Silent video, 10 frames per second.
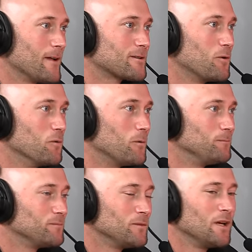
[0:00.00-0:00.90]
That's cool.
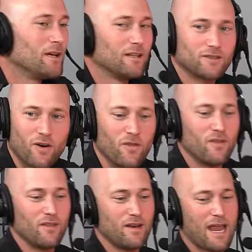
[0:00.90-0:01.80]
So
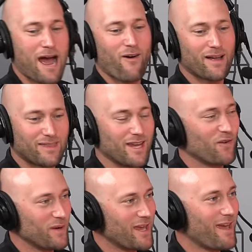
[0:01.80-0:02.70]
now I
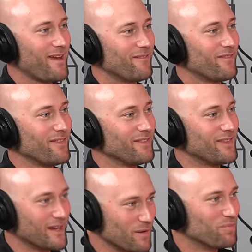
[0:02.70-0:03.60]
think we gave
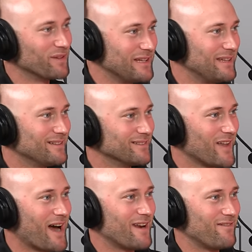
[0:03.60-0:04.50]
the complete
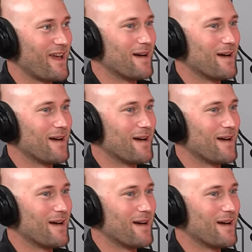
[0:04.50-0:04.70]
line of